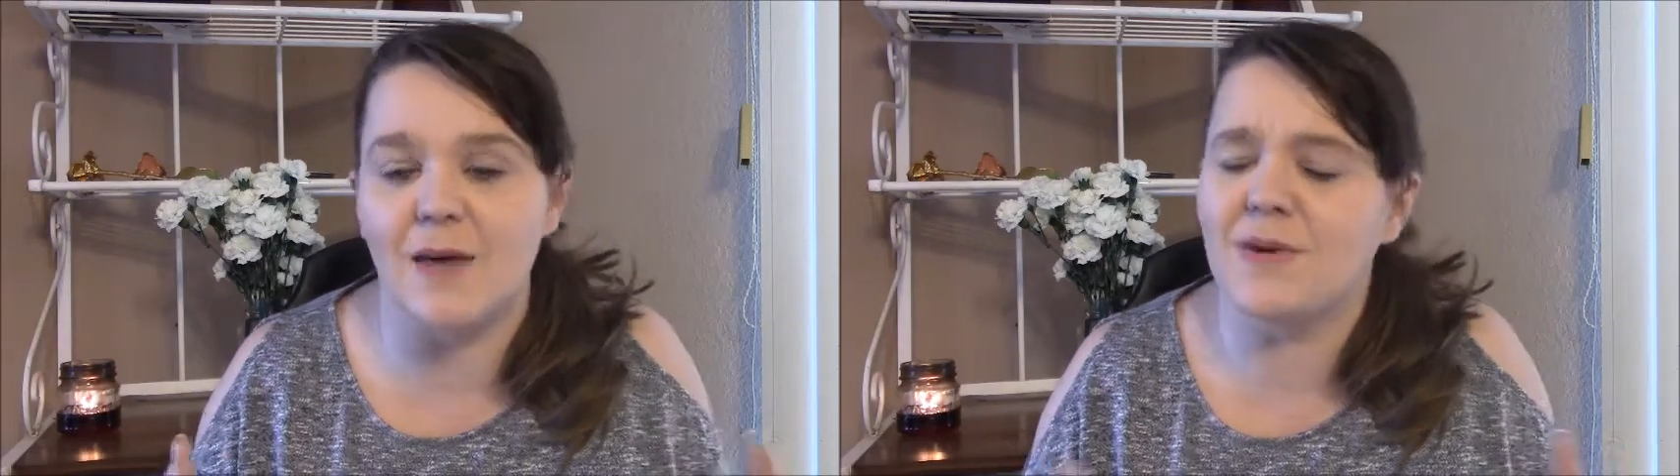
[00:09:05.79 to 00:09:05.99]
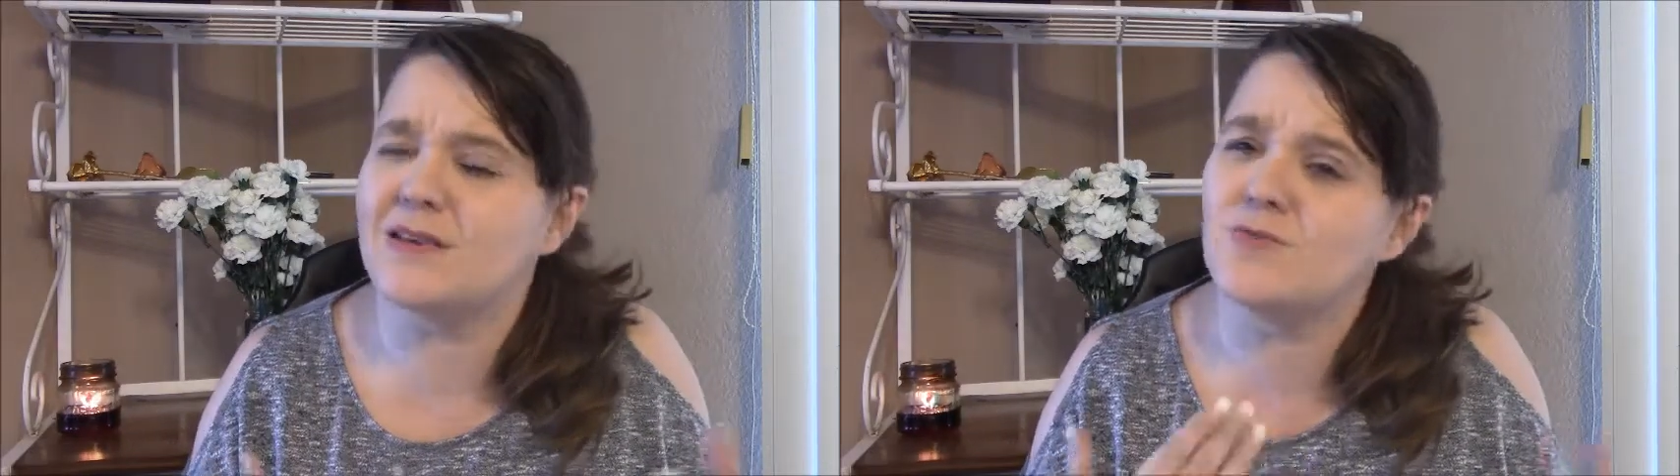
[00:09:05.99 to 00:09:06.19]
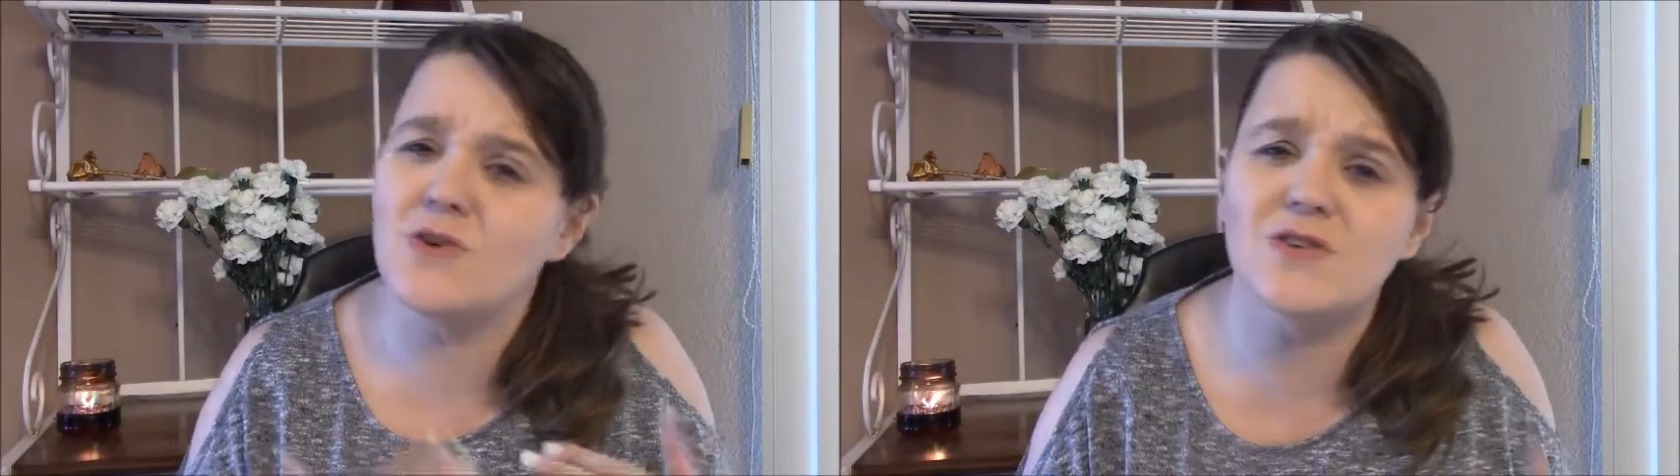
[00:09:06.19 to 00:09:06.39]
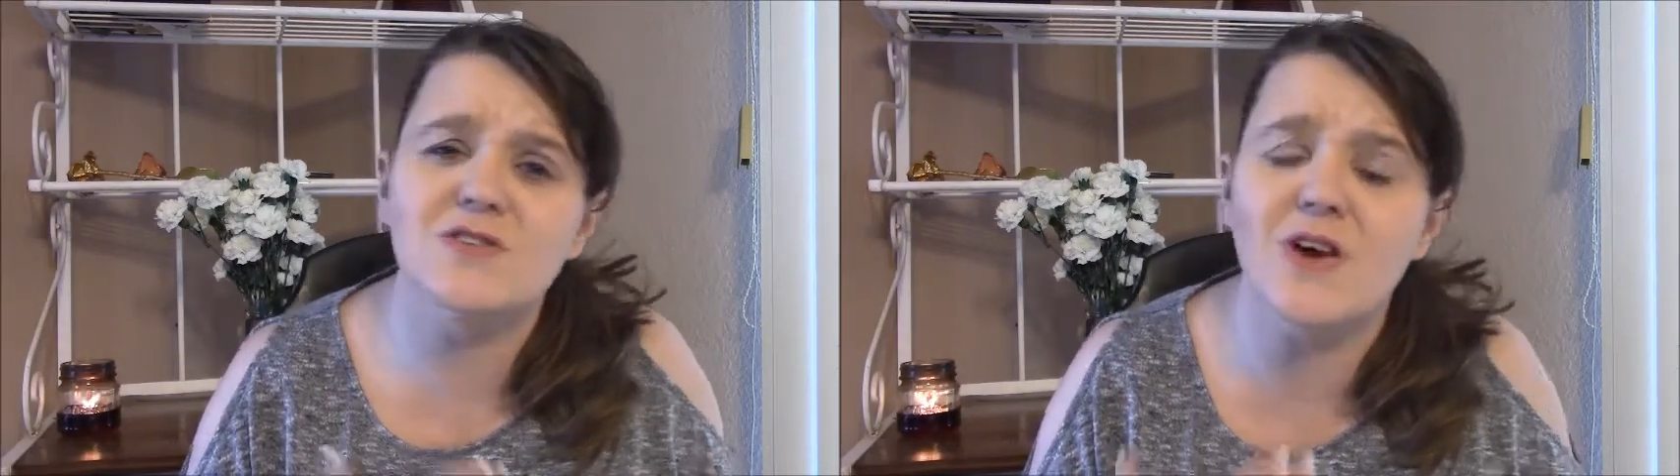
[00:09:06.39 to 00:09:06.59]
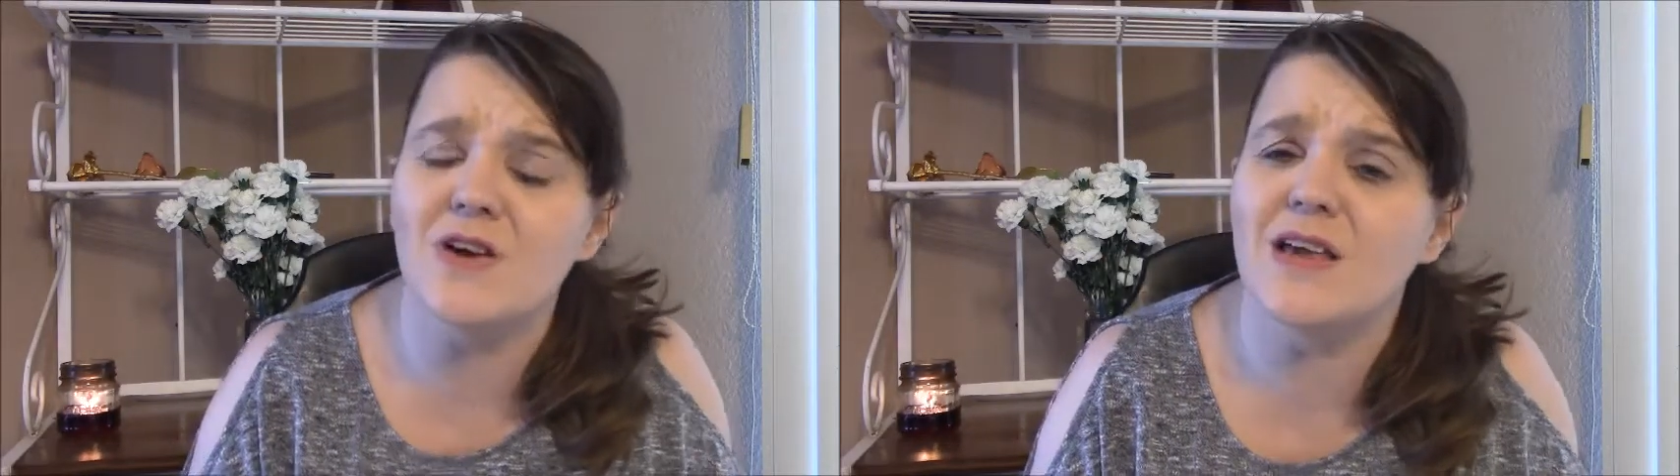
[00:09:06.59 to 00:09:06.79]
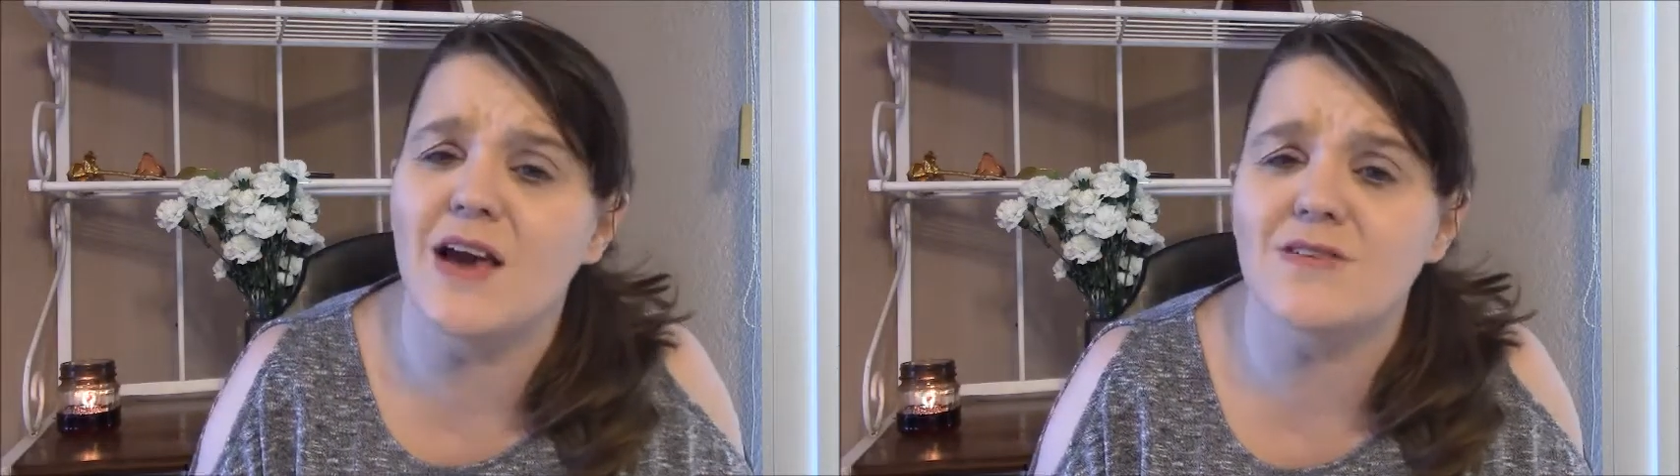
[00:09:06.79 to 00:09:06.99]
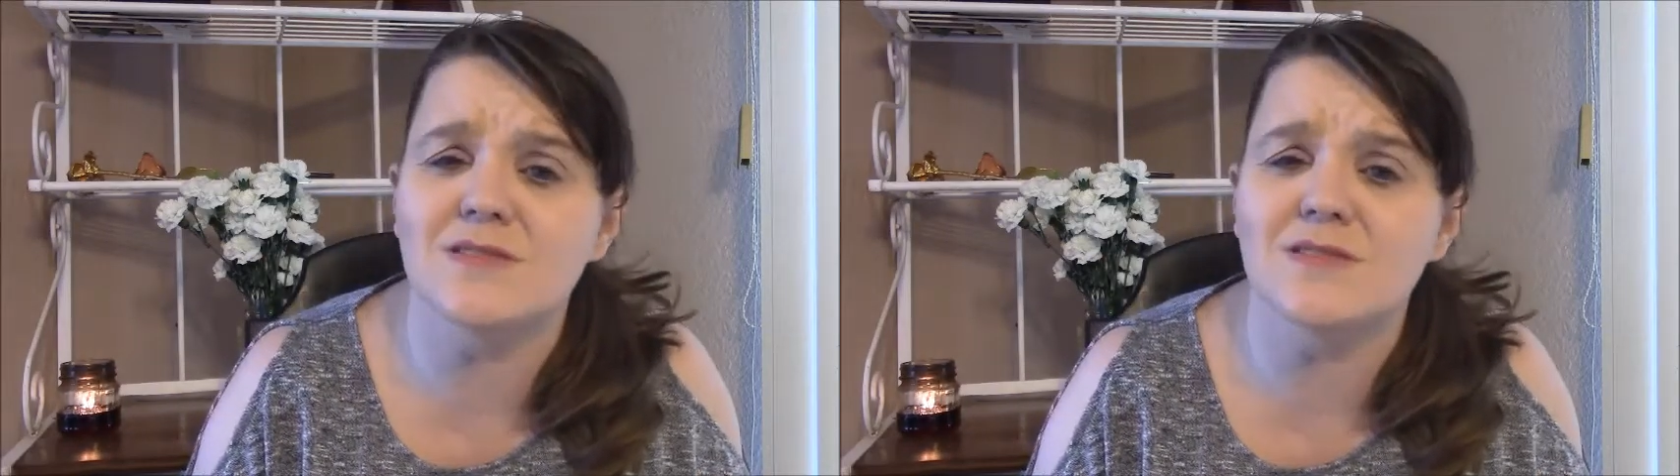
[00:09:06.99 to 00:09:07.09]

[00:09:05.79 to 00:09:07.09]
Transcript: Because when you're starting out